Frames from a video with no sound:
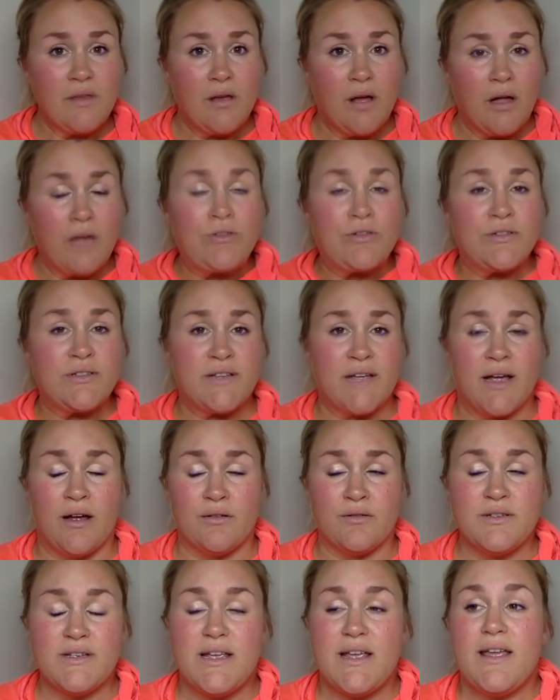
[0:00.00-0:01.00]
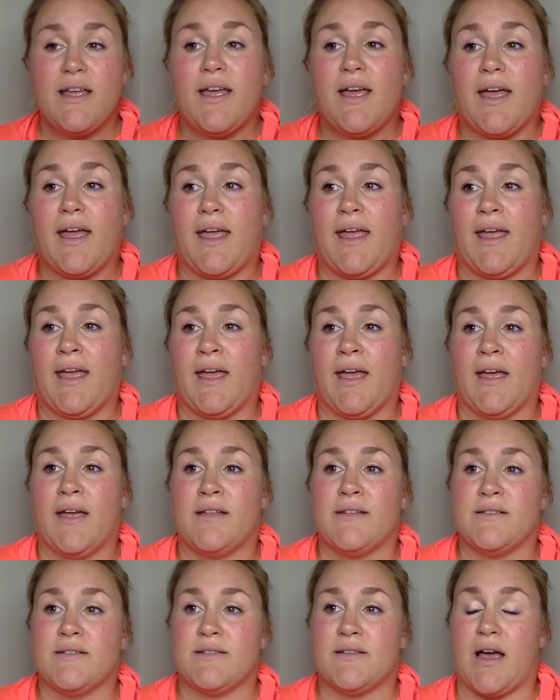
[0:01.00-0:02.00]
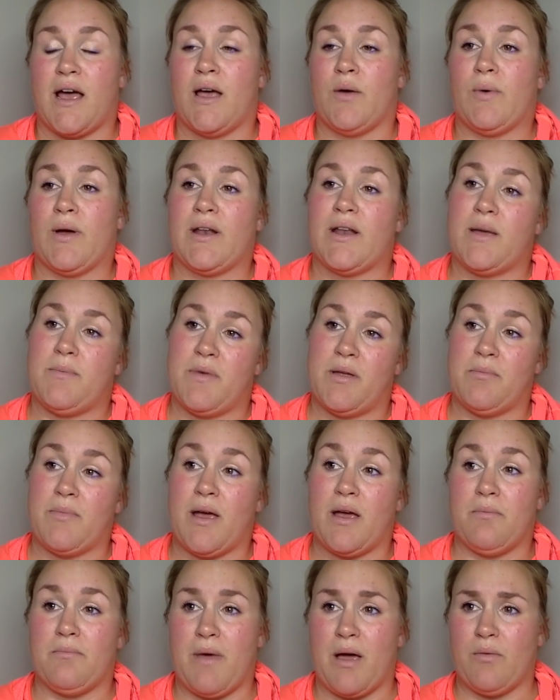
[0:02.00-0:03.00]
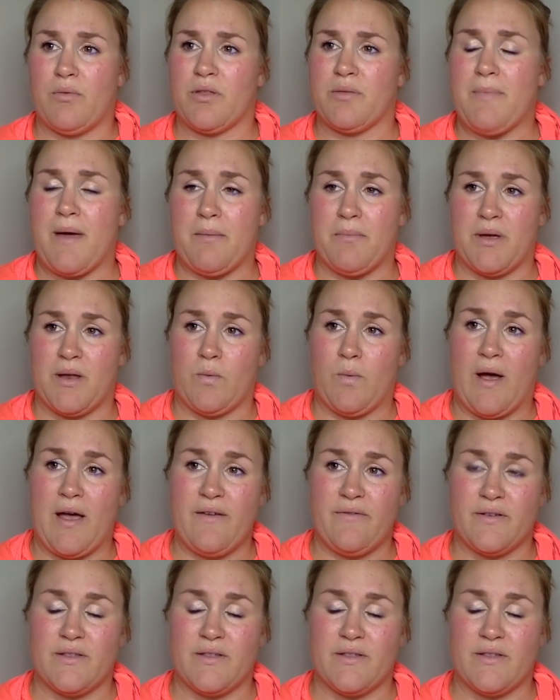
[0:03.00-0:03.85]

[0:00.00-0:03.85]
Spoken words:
ultrasound. And I went and I met with my midwife,